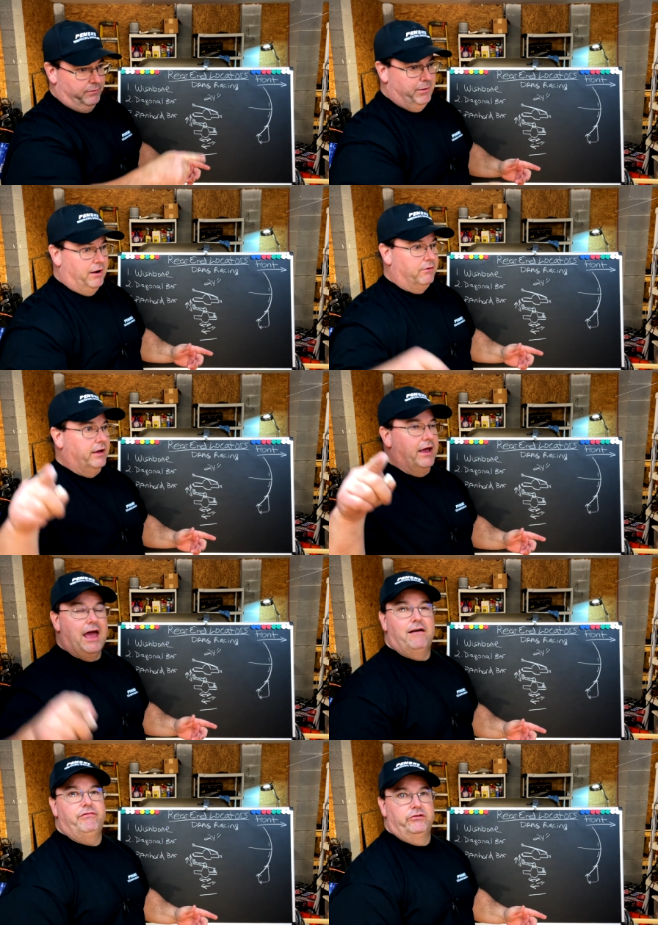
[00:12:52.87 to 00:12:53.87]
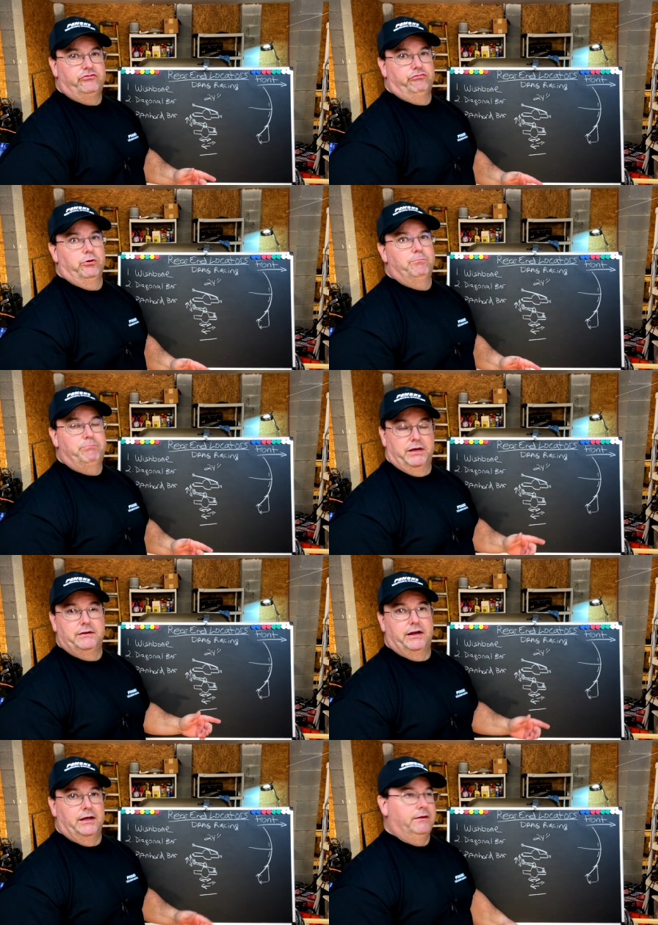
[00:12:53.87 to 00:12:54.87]
about a half inch droop
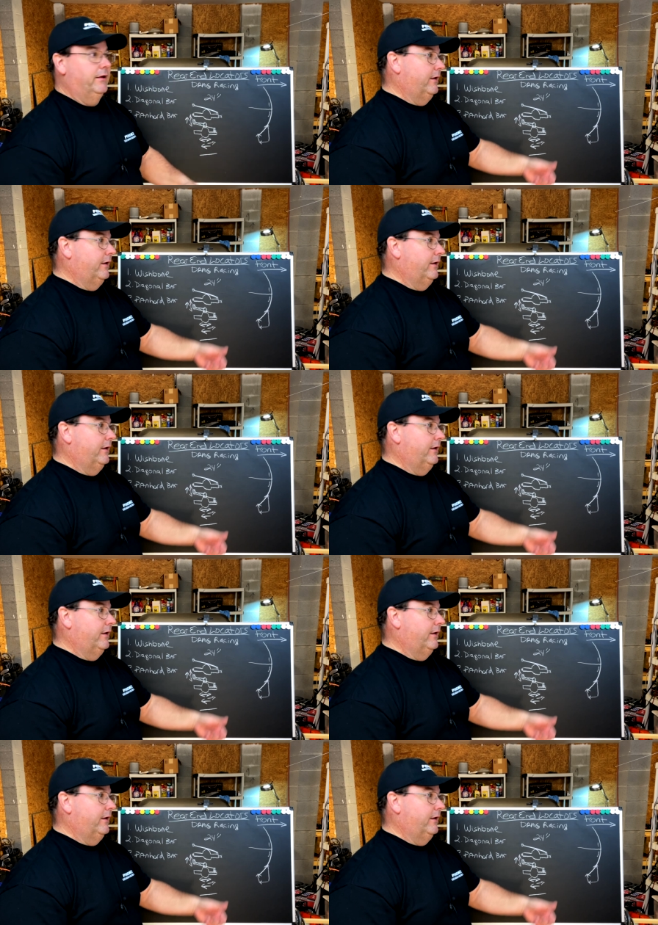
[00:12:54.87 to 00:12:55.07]
bend in it.